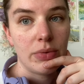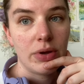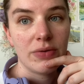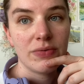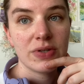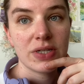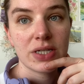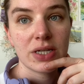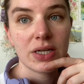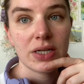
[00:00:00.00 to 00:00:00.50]
I've
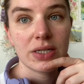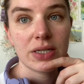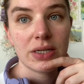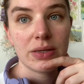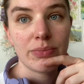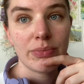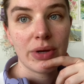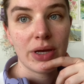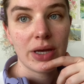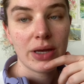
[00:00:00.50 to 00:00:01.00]
started
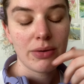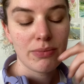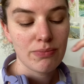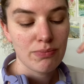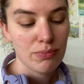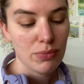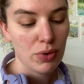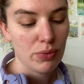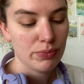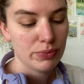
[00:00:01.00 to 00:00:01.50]
my
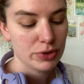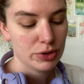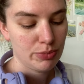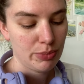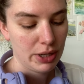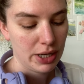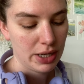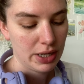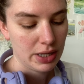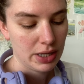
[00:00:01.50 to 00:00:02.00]
mom's
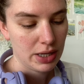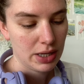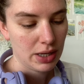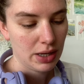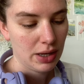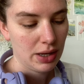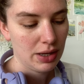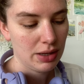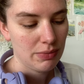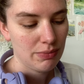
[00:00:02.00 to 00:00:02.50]
bag
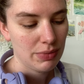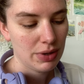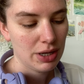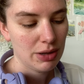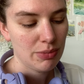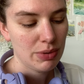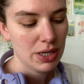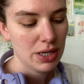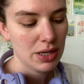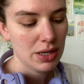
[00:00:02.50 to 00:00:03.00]
and
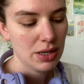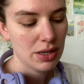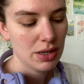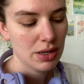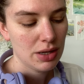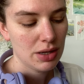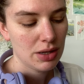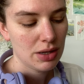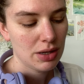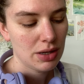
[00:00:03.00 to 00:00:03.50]

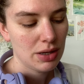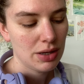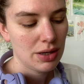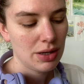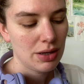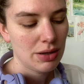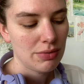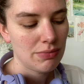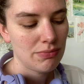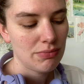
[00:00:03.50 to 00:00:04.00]
maybe
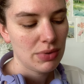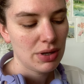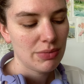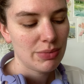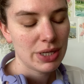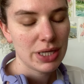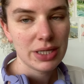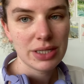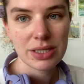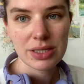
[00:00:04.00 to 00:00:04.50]

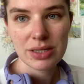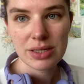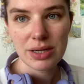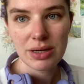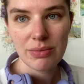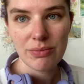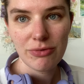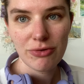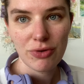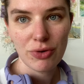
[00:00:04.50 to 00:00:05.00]
it's
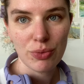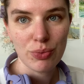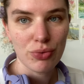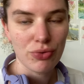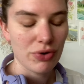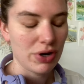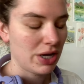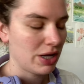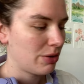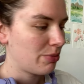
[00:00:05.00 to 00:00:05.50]
time for a
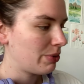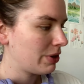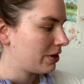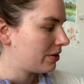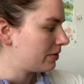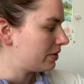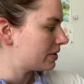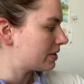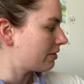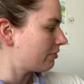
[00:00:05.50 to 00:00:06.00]
break
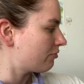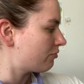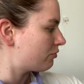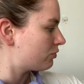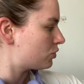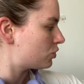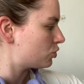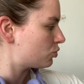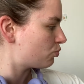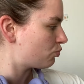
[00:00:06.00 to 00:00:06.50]
because I've
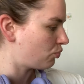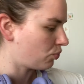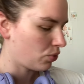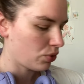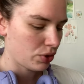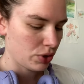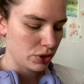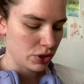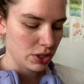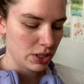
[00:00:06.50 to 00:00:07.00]
just
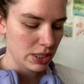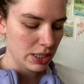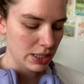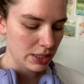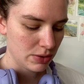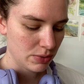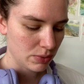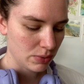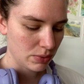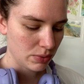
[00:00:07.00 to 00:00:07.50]
broken a
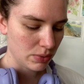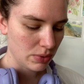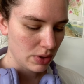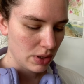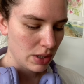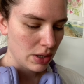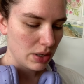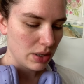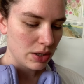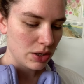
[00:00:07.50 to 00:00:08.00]
needle.
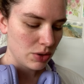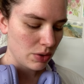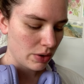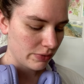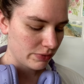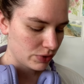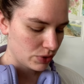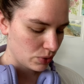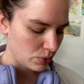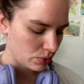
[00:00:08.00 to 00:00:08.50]
Now I've
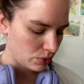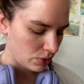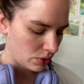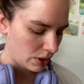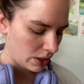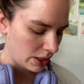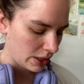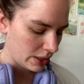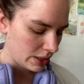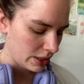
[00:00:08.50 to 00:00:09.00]
sewn the
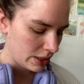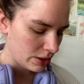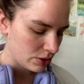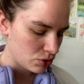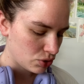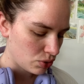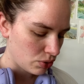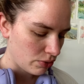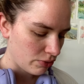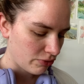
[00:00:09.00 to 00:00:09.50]
lining
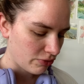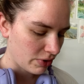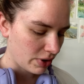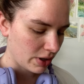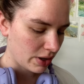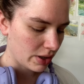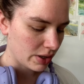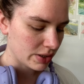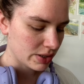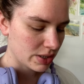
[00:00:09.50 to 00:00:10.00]
too
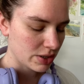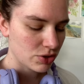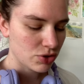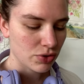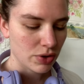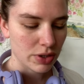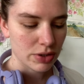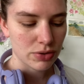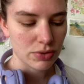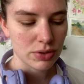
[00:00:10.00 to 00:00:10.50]
fast. I
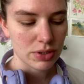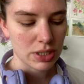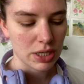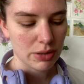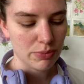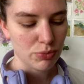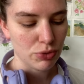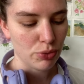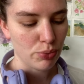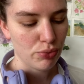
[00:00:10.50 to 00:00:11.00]
tried to
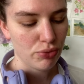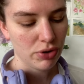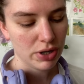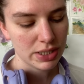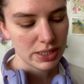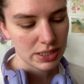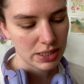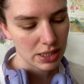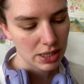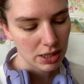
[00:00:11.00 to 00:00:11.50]
skip the
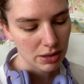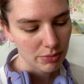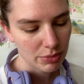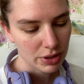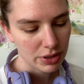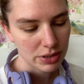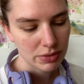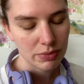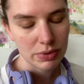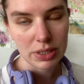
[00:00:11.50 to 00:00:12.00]
pressing
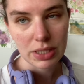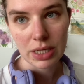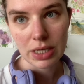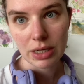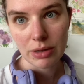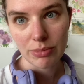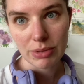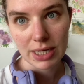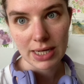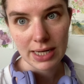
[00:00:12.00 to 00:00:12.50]
because I was getting
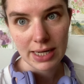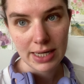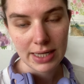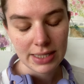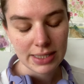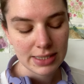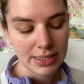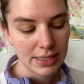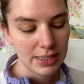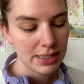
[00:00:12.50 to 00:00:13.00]
a bit
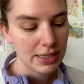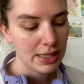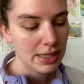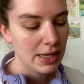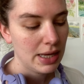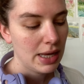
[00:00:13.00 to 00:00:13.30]
lazy.